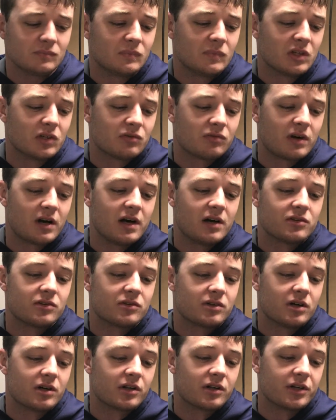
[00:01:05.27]
the riser
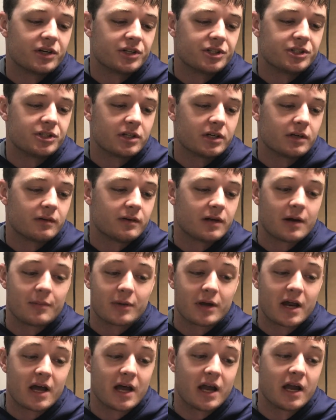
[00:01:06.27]
is ugly as shit. I
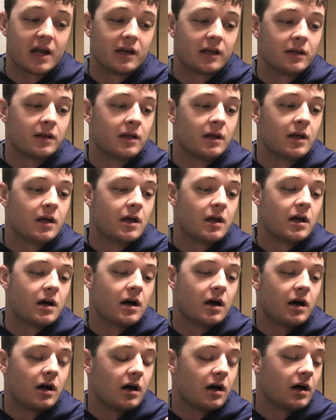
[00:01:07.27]
mean, I hate it.
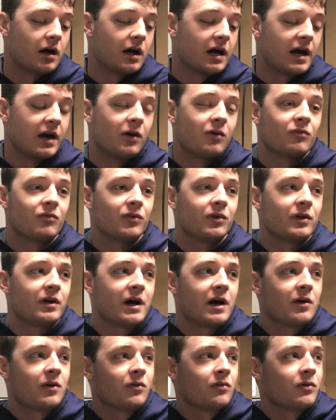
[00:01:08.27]
I
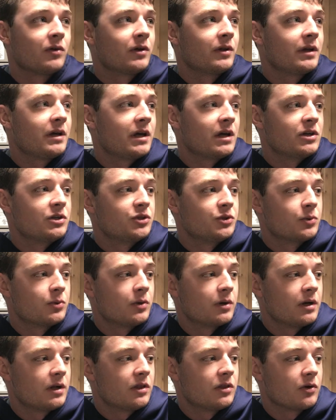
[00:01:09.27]
don't really
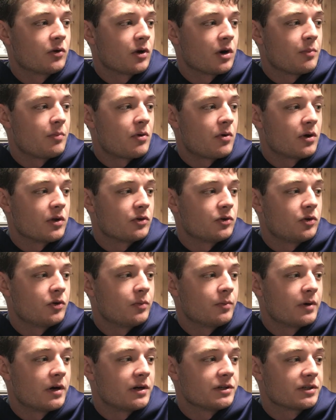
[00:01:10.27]
enjoy the grip on it too
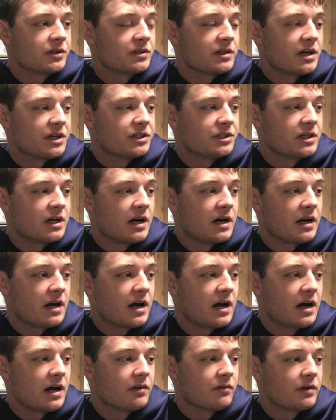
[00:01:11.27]
much because I shot
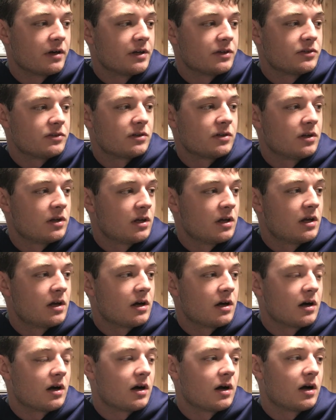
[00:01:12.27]
high wrist,
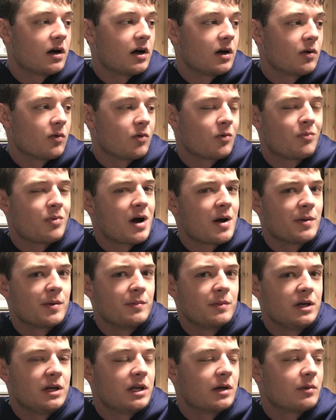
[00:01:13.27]
or probably
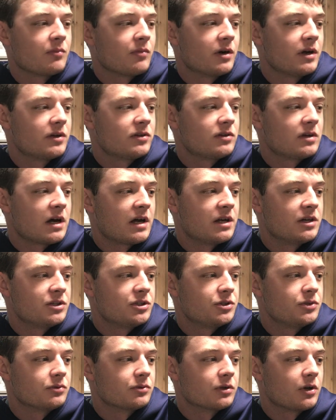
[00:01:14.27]
medium wrist. I didn't
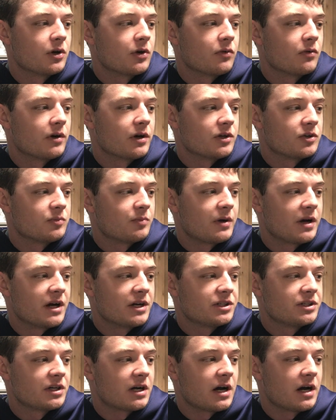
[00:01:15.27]
shoot low wrist, but I
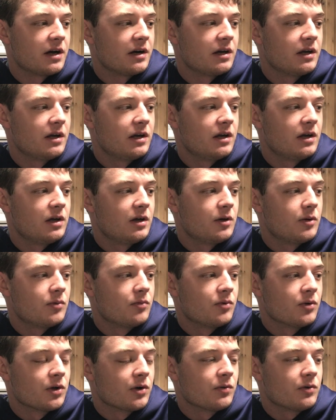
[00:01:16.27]
shot
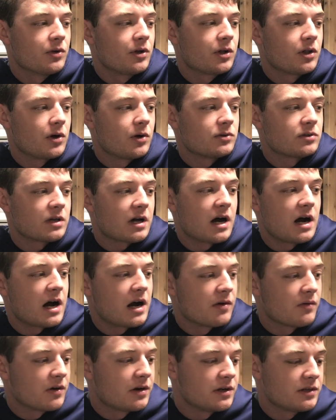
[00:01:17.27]
really close to high
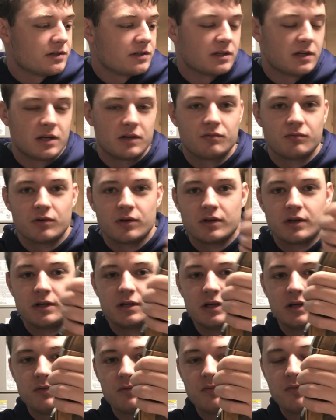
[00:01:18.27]
wrist, and it really
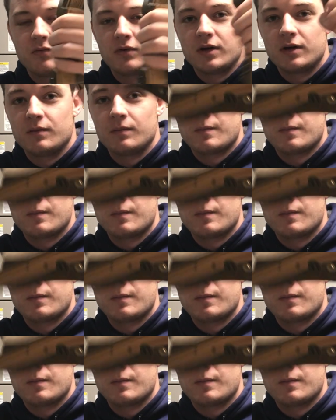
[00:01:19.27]
didn't fit